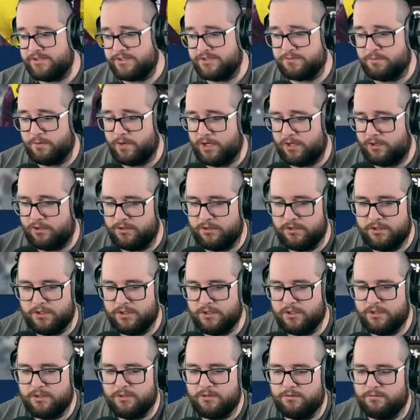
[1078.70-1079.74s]
as well.
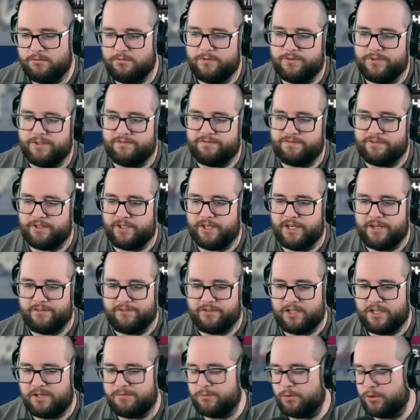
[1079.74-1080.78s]
We're definitely going to have a
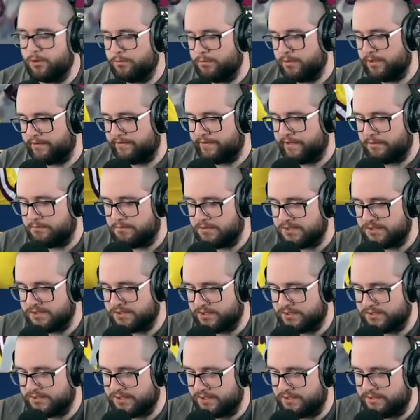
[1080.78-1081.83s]
lot more by the time this is all
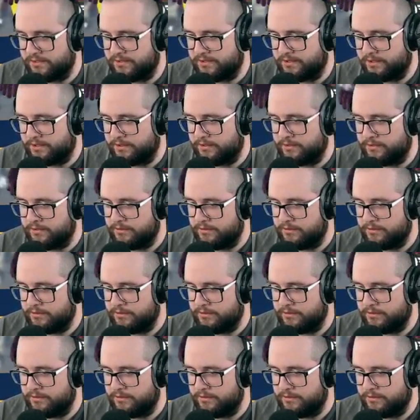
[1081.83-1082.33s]
said and done.